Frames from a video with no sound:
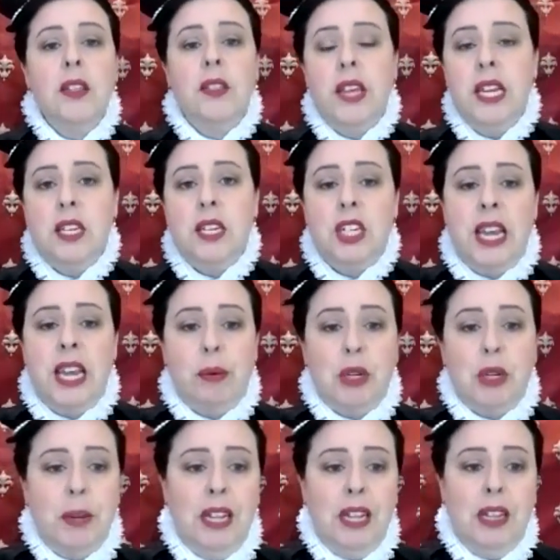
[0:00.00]
these just
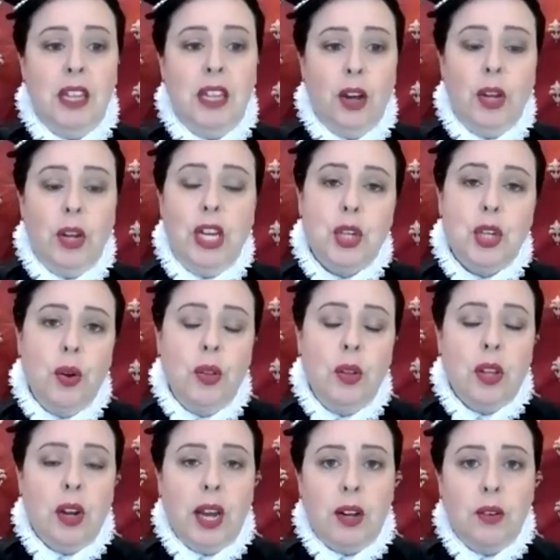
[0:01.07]
happen to be the only two
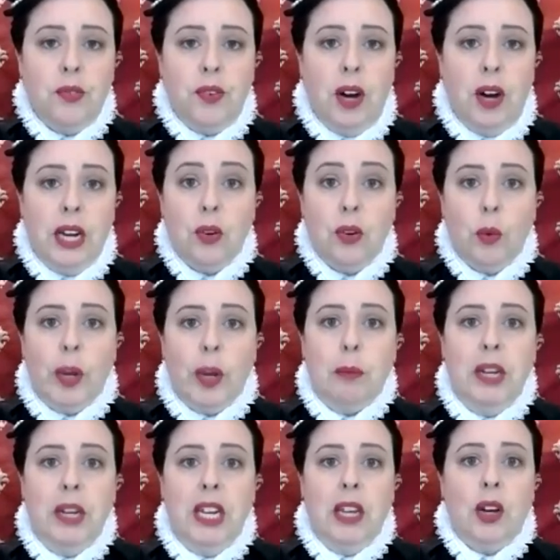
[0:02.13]
that I could find on
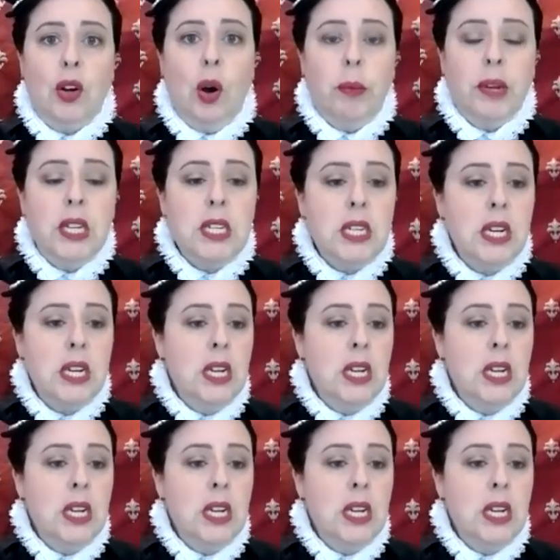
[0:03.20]
Wikimedia Commons.